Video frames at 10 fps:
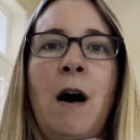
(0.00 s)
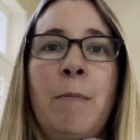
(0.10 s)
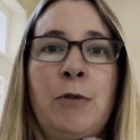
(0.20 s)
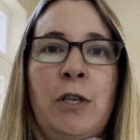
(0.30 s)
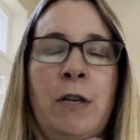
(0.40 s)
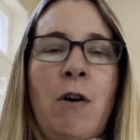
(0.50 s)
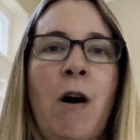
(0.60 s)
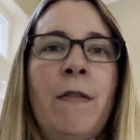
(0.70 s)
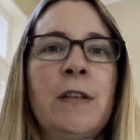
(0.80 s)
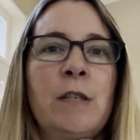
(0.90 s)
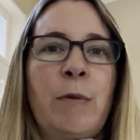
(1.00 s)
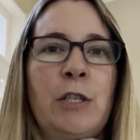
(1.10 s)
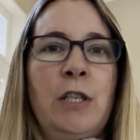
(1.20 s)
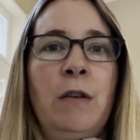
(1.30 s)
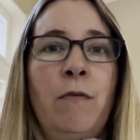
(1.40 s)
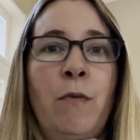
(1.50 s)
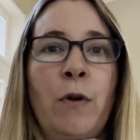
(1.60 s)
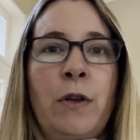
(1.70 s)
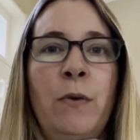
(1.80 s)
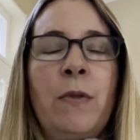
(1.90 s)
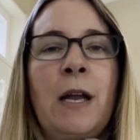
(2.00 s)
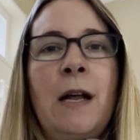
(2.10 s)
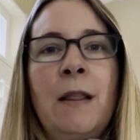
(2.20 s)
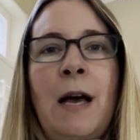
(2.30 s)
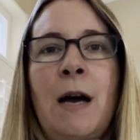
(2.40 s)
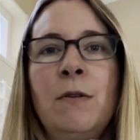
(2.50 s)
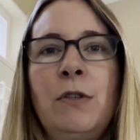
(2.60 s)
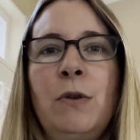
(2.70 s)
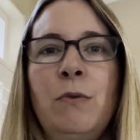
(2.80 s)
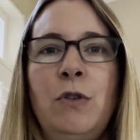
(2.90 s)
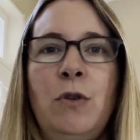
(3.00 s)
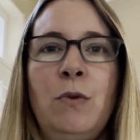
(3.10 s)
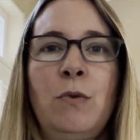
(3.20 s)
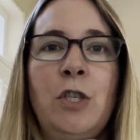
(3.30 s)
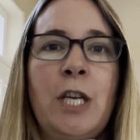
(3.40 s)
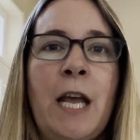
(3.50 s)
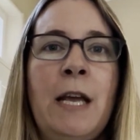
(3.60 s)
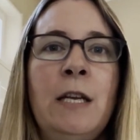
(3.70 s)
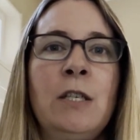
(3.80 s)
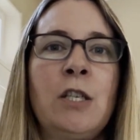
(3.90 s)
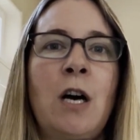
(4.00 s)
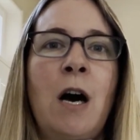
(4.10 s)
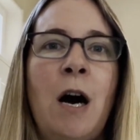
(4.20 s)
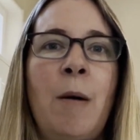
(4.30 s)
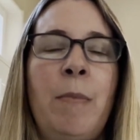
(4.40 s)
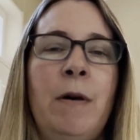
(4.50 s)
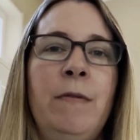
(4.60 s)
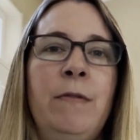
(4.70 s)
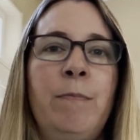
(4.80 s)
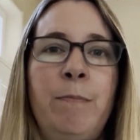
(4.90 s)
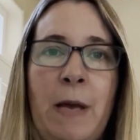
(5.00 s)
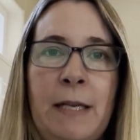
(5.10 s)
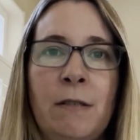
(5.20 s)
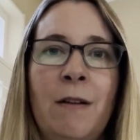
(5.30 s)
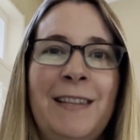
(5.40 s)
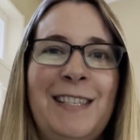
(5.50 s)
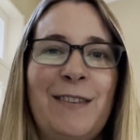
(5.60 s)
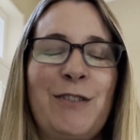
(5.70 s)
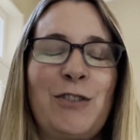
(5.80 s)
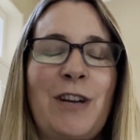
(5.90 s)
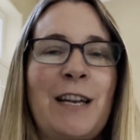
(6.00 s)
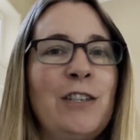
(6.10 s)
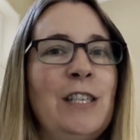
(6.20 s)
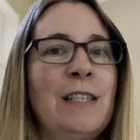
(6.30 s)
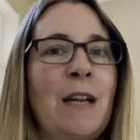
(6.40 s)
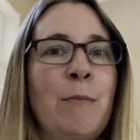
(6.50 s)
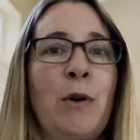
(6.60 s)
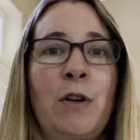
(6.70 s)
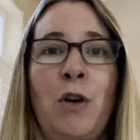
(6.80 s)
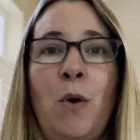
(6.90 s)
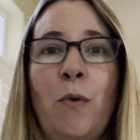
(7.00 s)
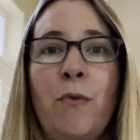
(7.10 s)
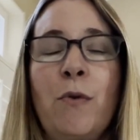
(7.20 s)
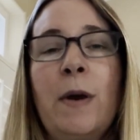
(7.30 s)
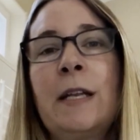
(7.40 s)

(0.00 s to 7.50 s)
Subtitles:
option on the spreadsheet for you that allows you to change up based on these different strategies that I'm going to go through.